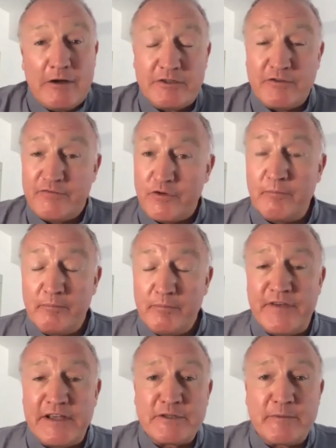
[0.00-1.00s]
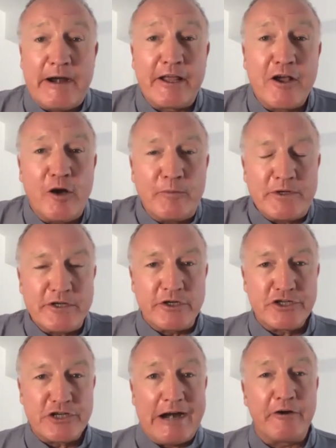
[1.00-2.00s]
from Professor Barry Carpenter
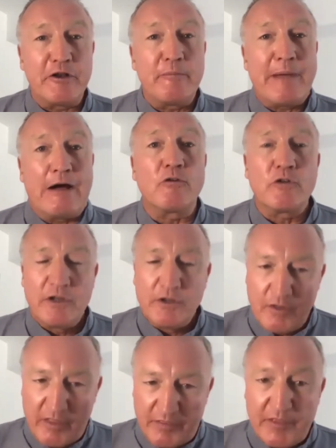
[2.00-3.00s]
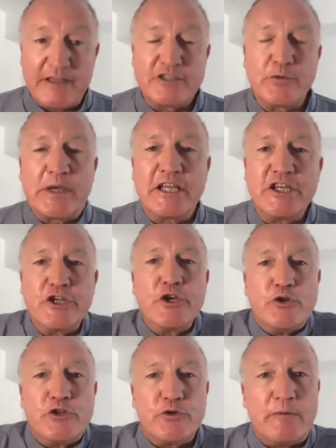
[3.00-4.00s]
and Sharon about the things we can
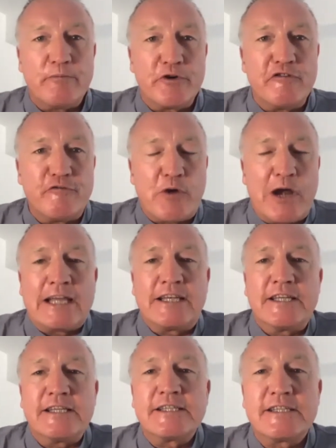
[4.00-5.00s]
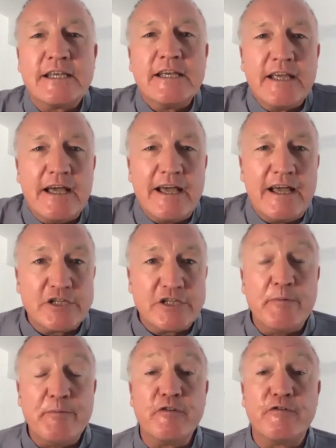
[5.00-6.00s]
do to improve practice as
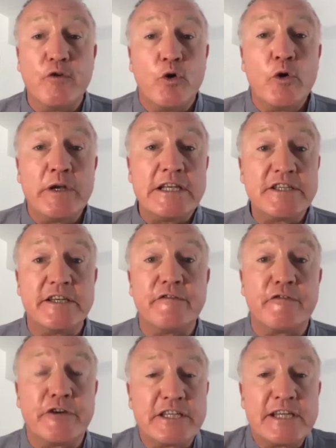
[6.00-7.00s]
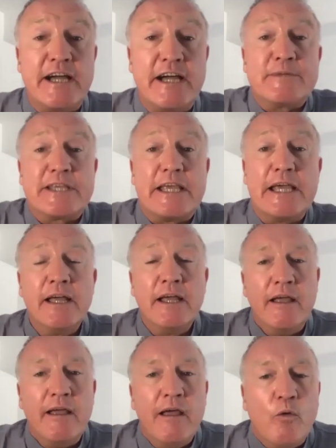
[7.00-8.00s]
we move forward into different times here.
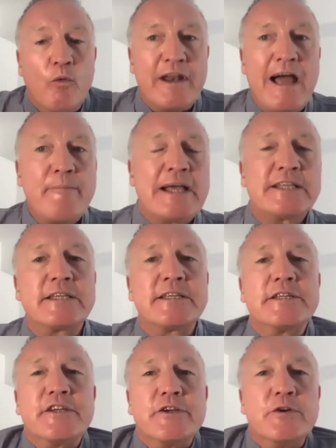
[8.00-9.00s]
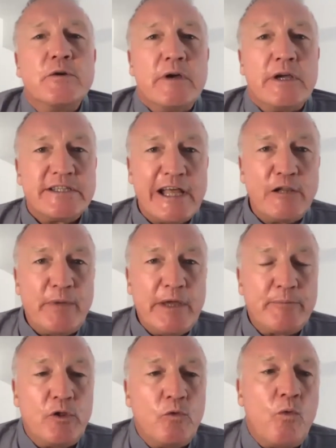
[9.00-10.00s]
What I'm asked to do is tell
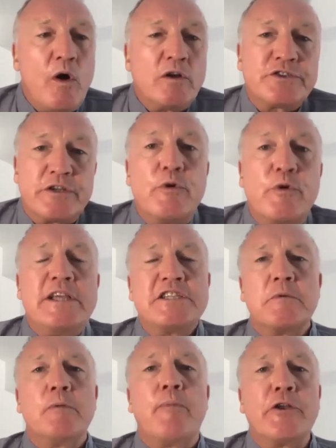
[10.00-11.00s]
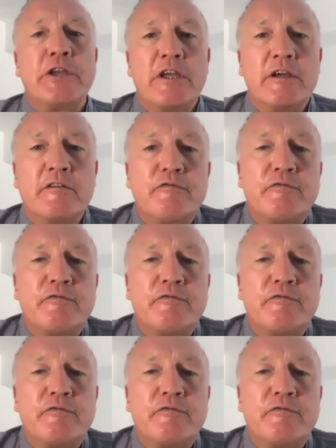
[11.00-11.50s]
people what a reasonable body of